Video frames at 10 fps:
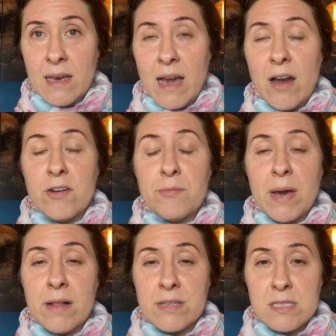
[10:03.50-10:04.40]
out of
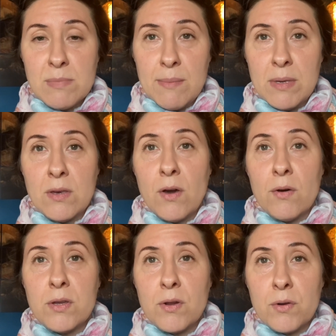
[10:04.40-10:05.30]
balance, maybe
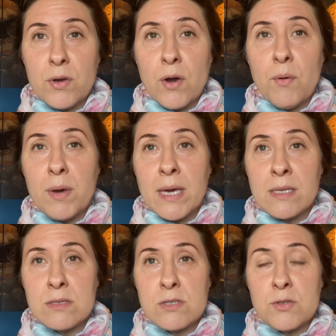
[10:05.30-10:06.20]

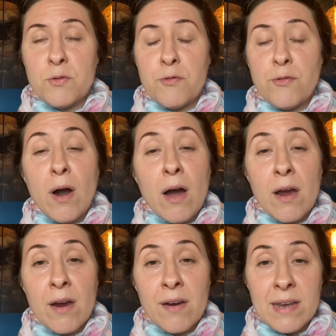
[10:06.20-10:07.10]
going too
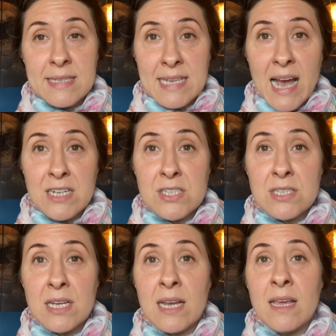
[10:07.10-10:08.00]
far, is
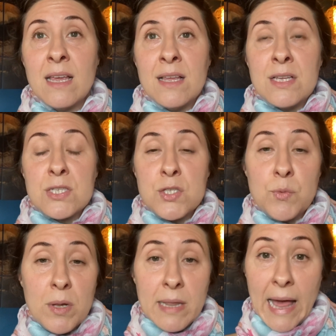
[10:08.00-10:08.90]
actually
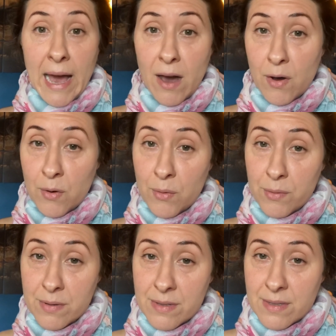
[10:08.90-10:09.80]
to allow
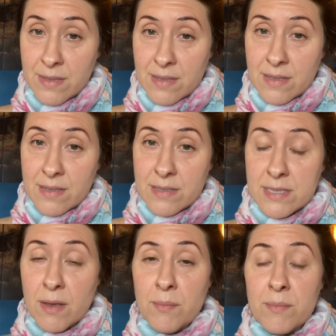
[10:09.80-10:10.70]

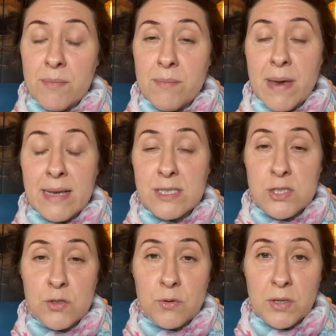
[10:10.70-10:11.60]
some mess
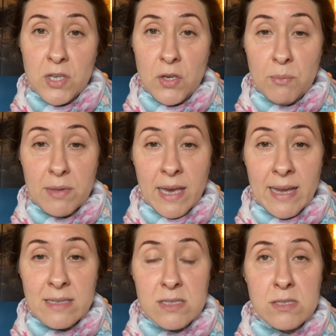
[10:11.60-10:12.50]
to
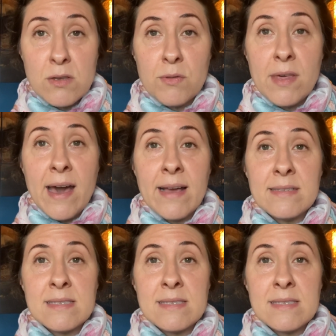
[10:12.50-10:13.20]
accumulate so that